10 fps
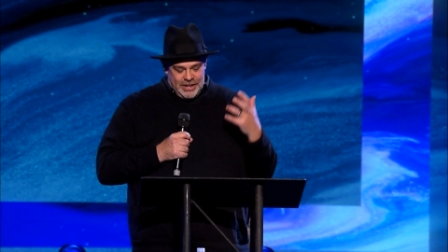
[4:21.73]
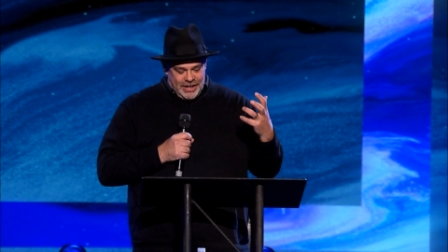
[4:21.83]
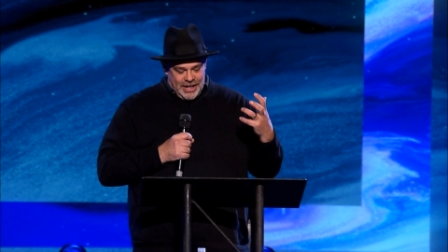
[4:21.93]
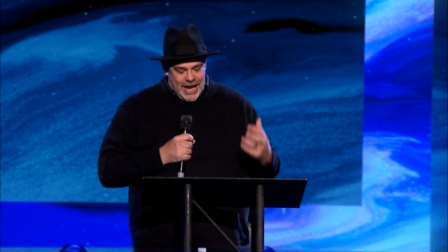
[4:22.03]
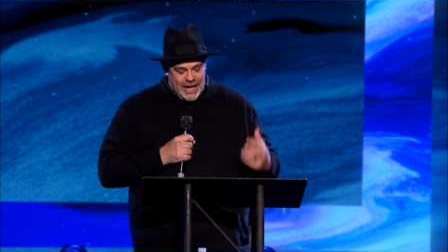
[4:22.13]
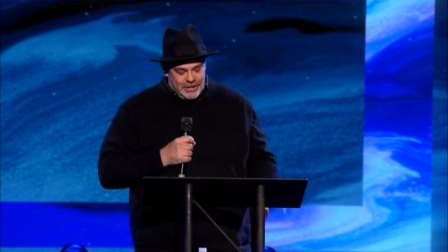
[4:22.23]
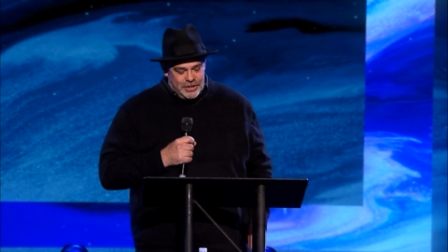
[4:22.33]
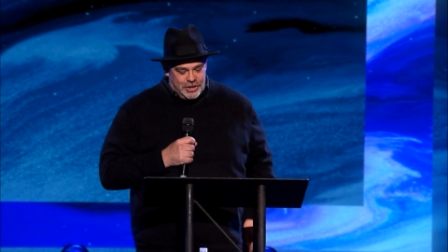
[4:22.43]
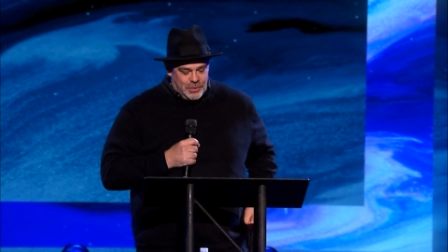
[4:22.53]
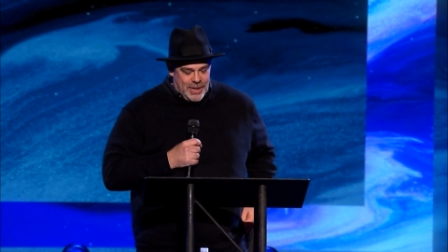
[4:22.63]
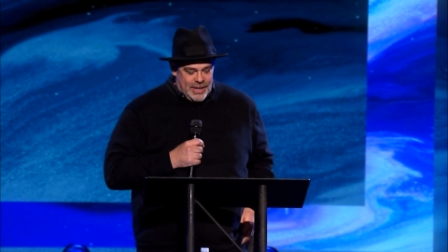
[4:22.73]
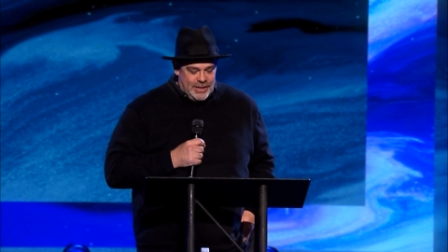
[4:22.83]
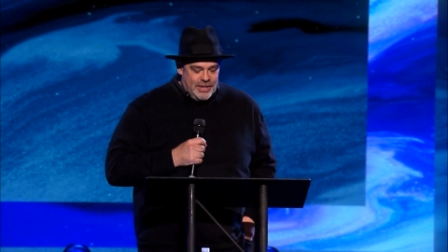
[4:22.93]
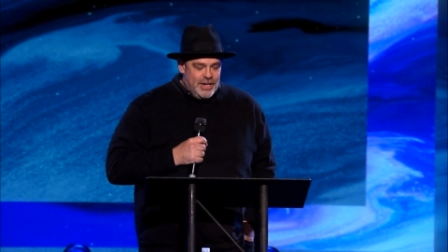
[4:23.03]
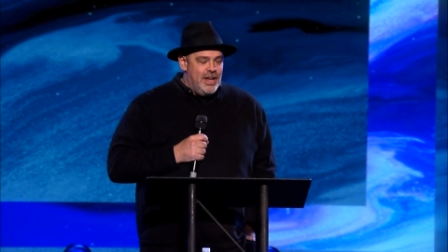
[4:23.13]
connected to
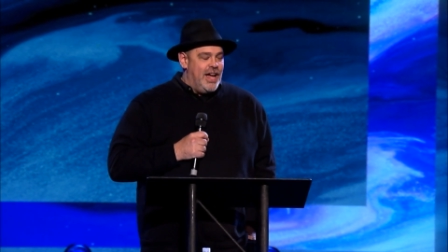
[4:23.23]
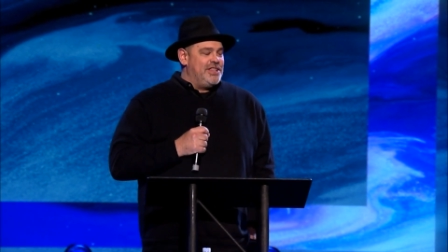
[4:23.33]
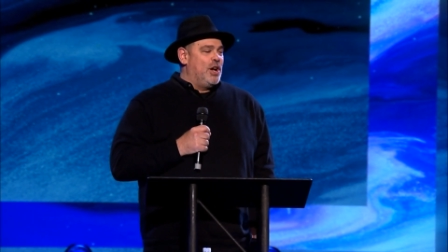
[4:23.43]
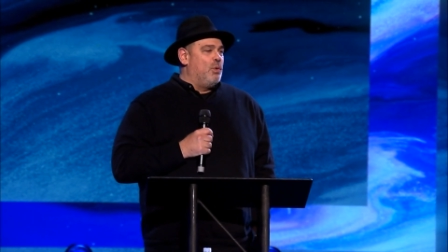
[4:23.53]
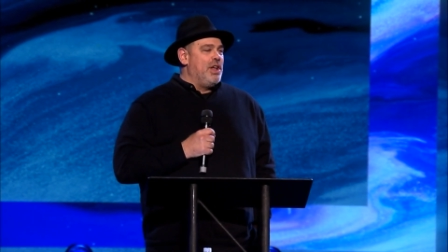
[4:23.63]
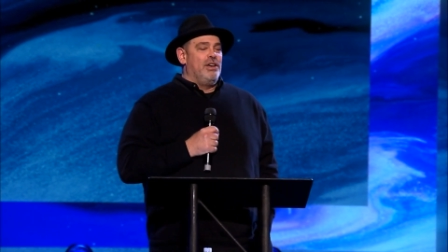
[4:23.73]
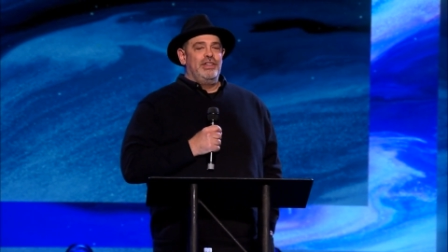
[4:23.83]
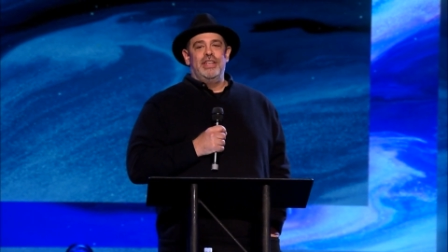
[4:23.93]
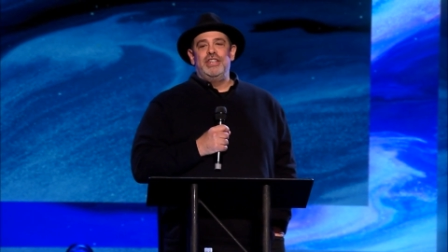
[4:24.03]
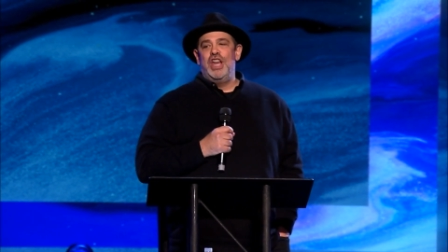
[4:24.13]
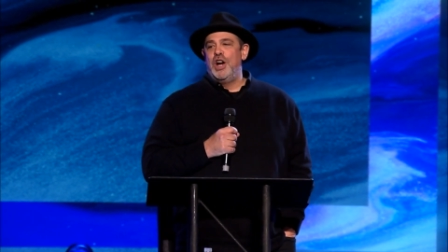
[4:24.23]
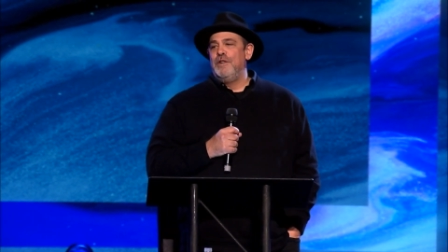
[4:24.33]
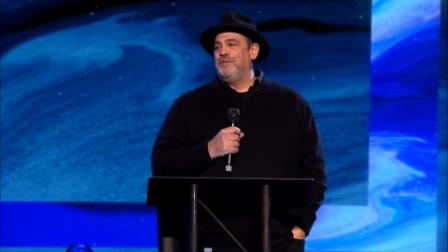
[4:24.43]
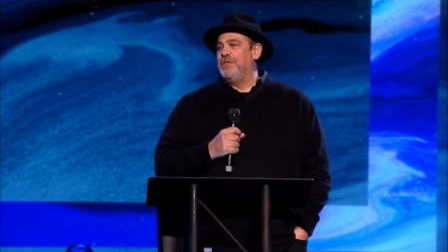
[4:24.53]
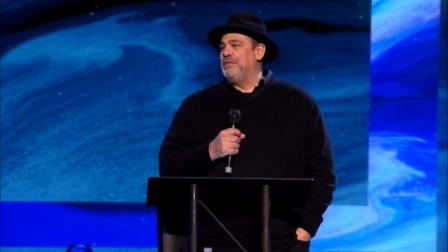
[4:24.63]
it and that we are in the
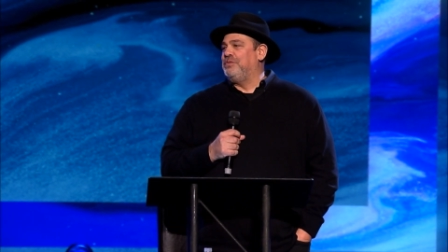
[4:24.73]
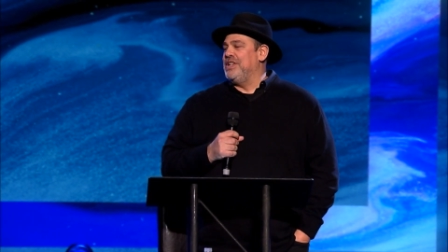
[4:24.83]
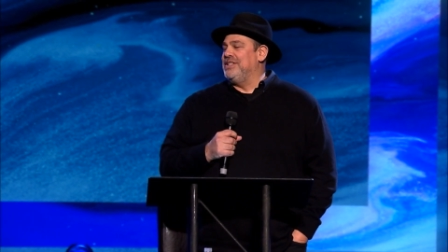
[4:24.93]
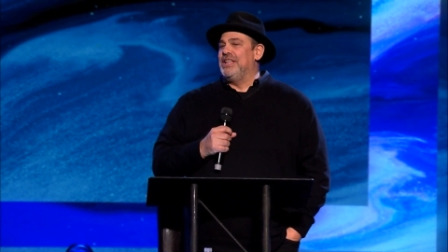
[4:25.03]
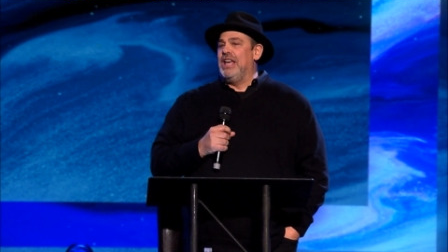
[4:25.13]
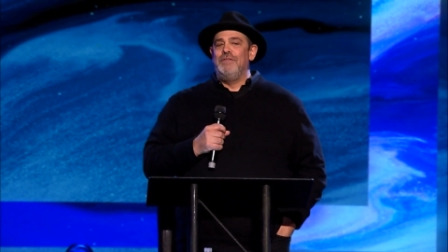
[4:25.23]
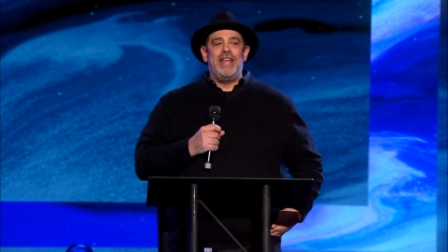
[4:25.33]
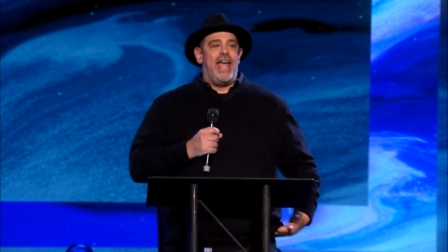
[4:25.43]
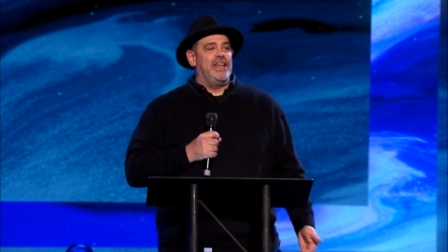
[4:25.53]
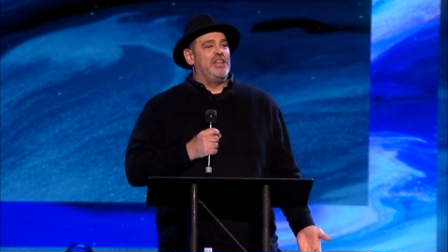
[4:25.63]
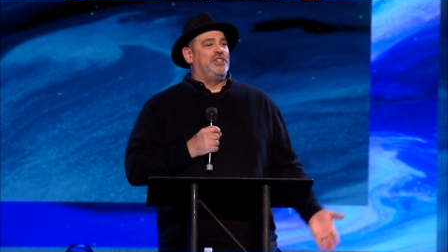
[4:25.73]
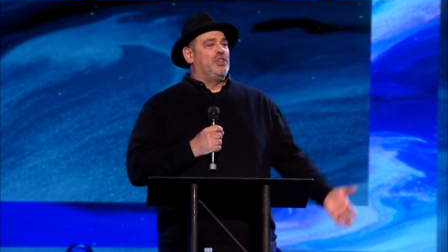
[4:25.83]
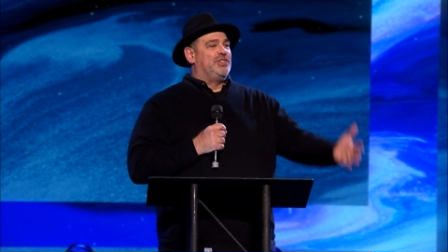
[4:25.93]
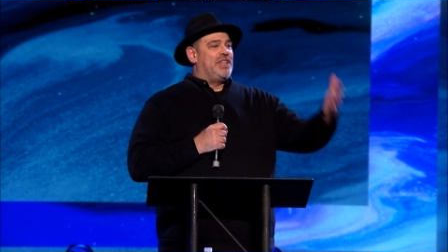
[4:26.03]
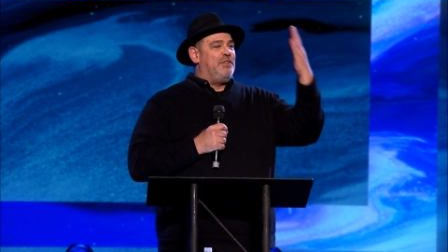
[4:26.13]
year
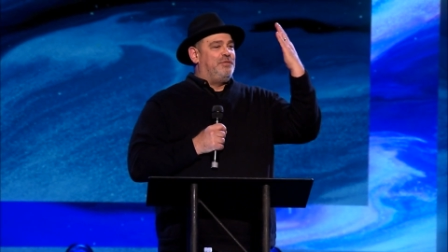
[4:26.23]
5782. Say